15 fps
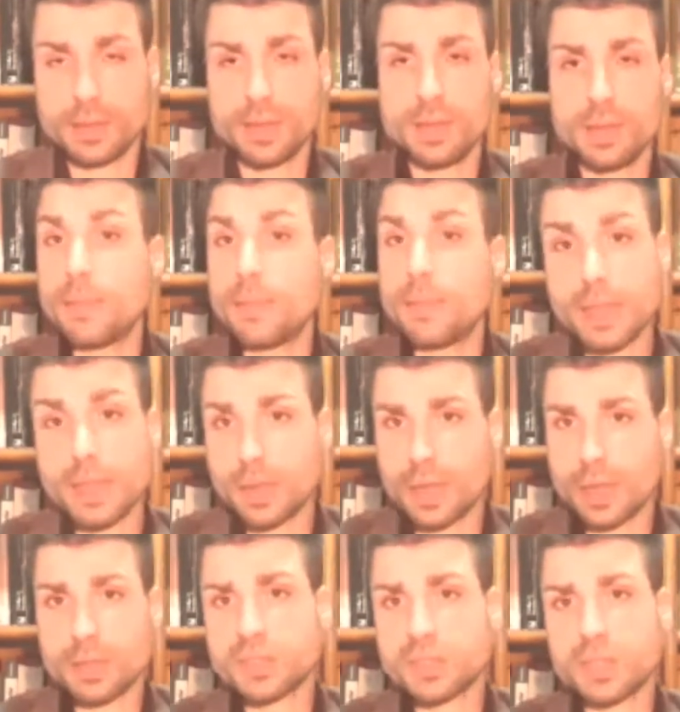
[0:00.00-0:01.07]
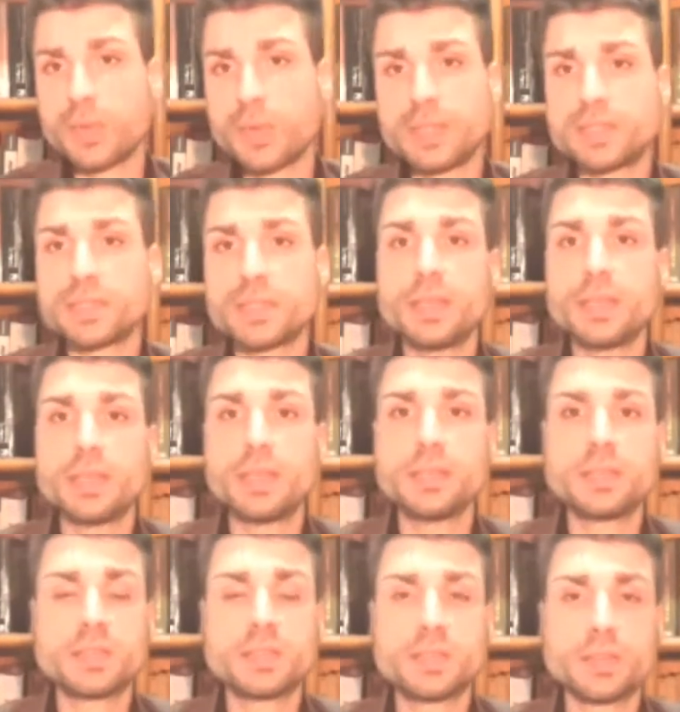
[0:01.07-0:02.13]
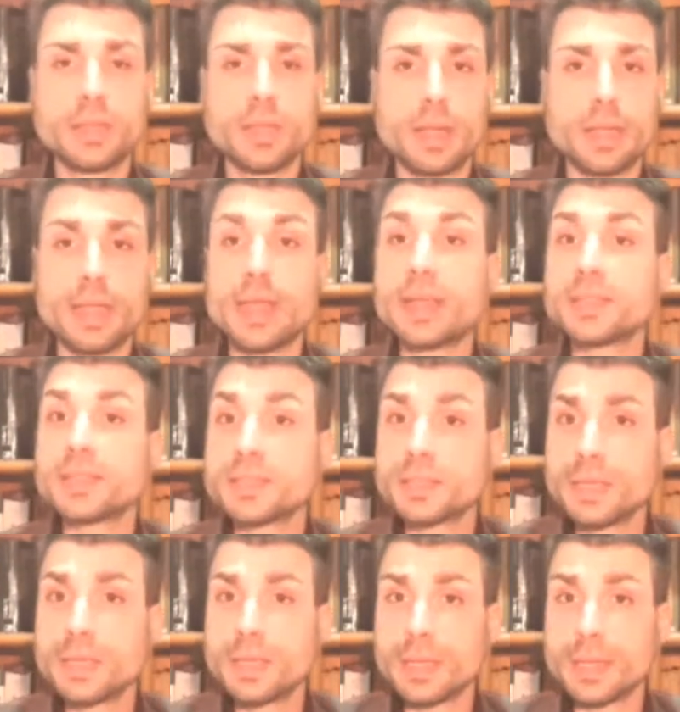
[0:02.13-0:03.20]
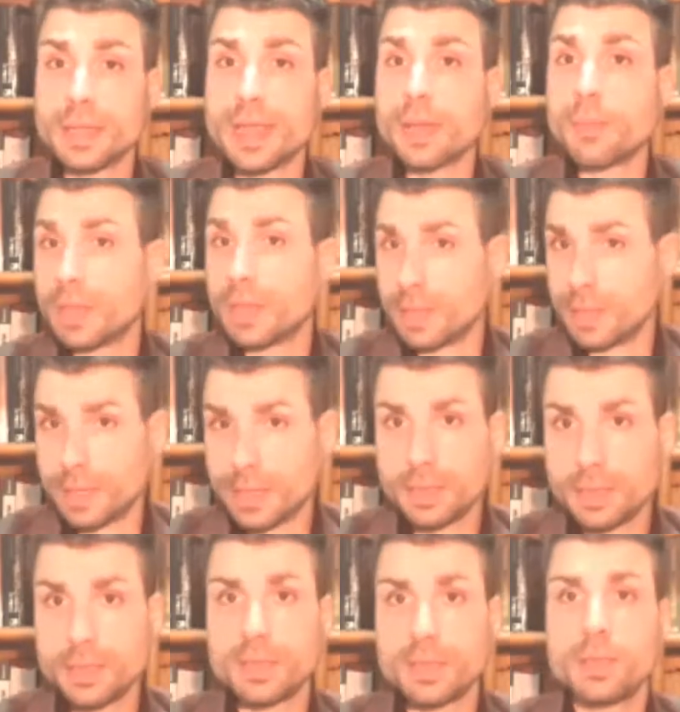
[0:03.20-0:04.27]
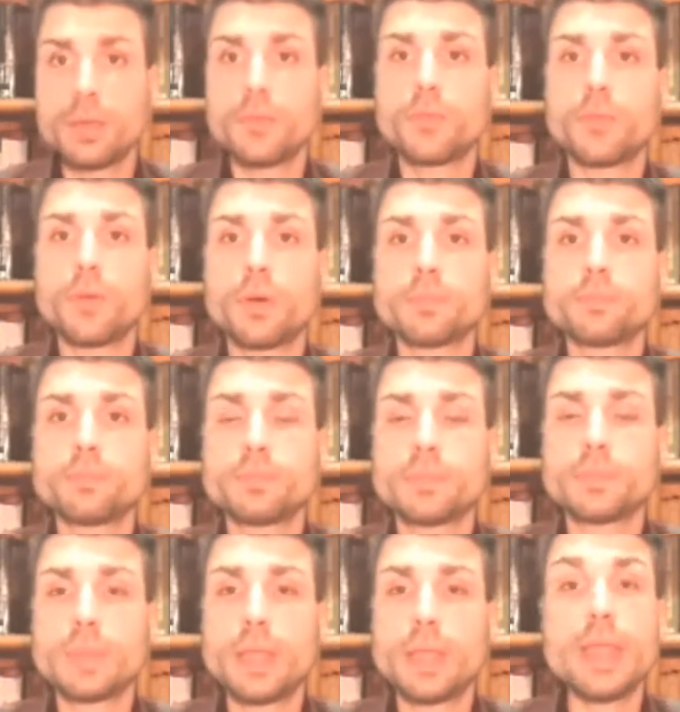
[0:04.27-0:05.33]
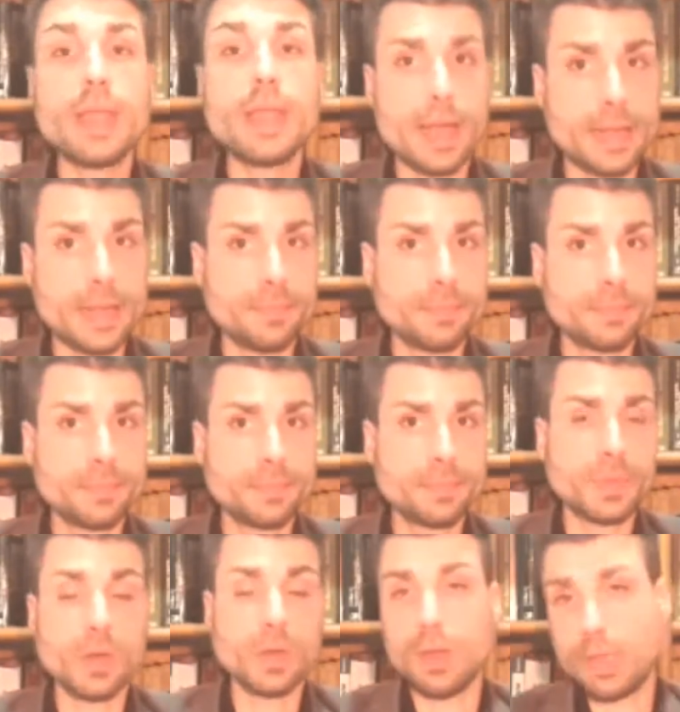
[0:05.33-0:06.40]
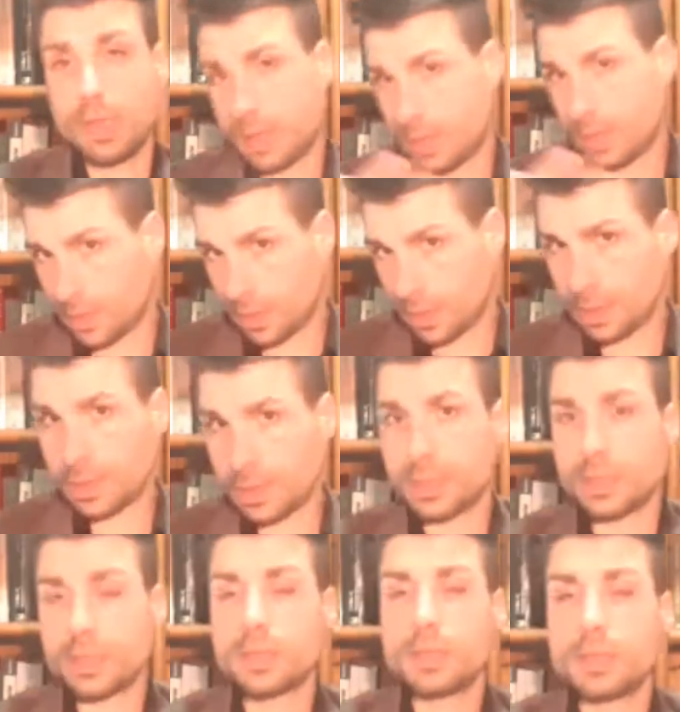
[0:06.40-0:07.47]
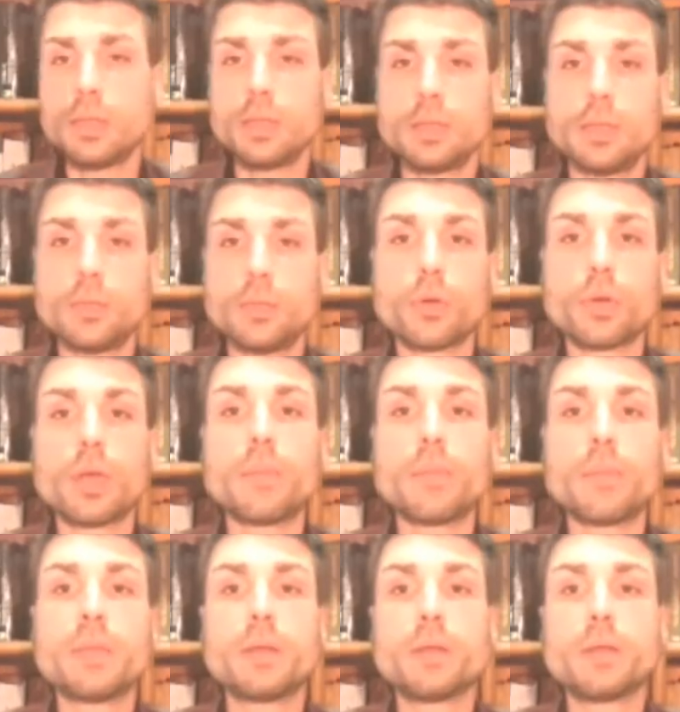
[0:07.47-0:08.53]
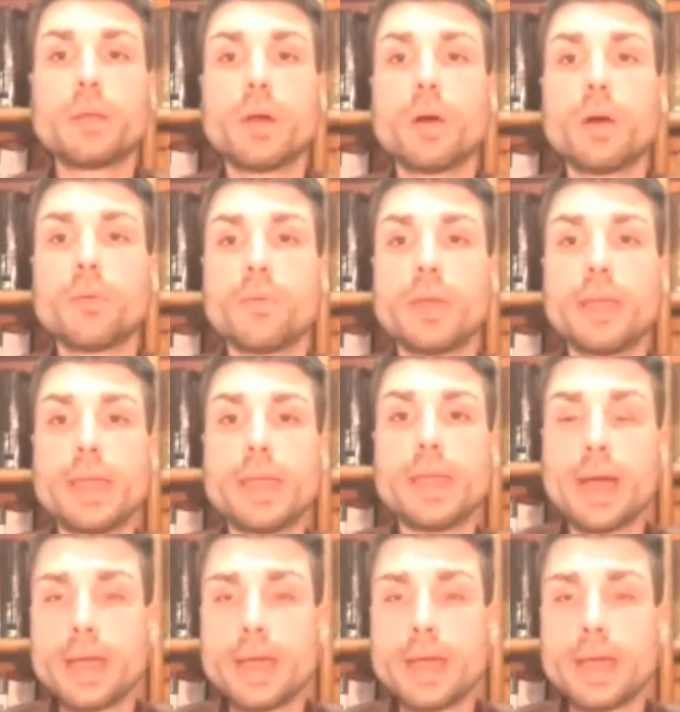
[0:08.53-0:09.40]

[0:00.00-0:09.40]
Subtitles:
main consequence is, I guess, liability from AI and the programmer of AI